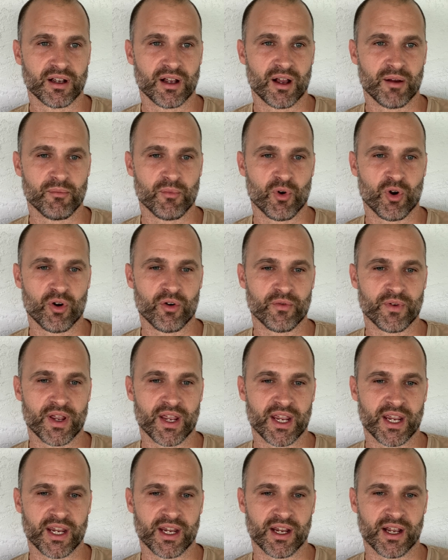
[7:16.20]
more of
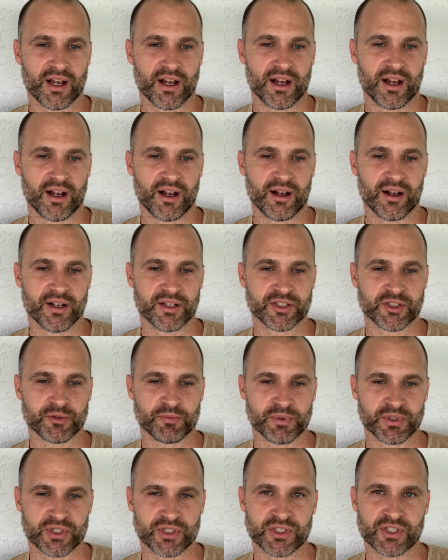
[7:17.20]
a
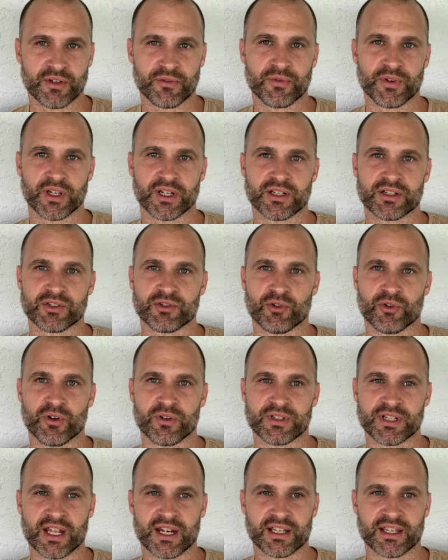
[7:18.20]
specific sort of
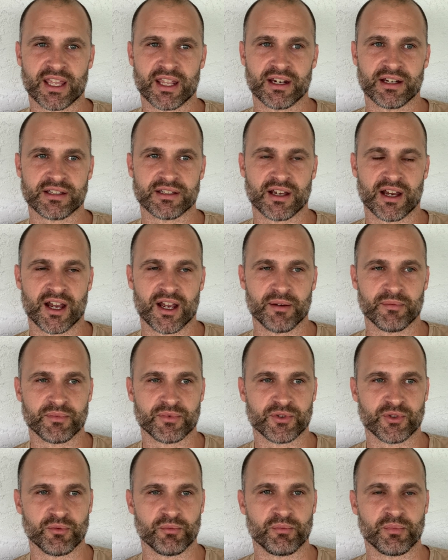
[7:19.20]
dedicated time
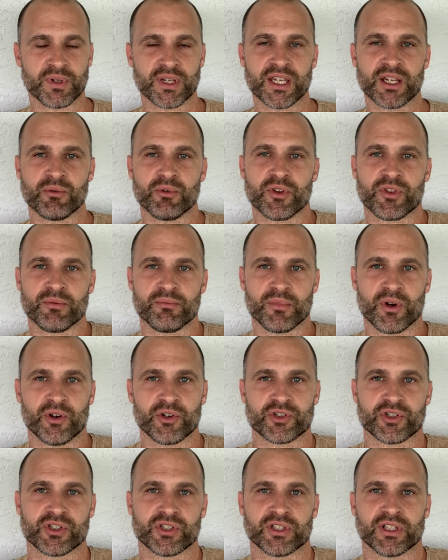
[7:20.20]
to being with
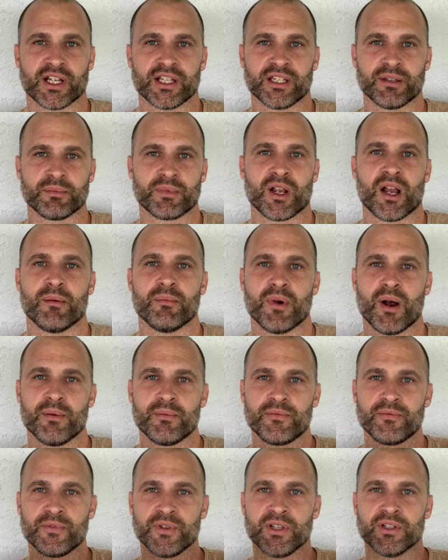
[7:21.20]
emotions, letting them come up,
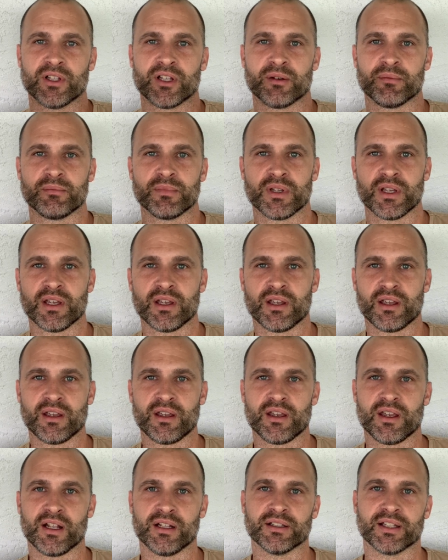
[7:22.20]
feel them,
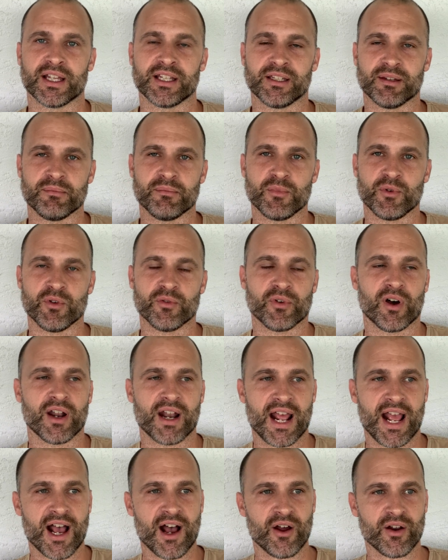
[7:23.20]
and letting them move on
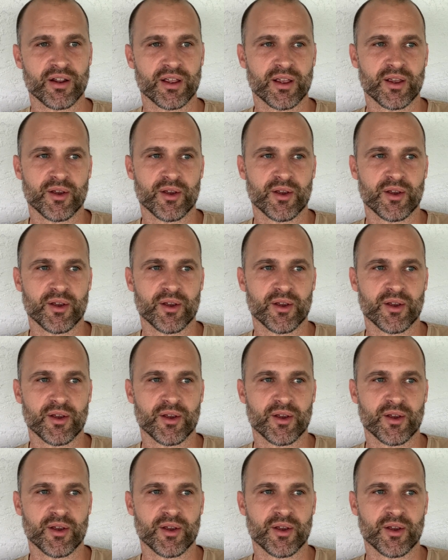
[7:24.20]
out.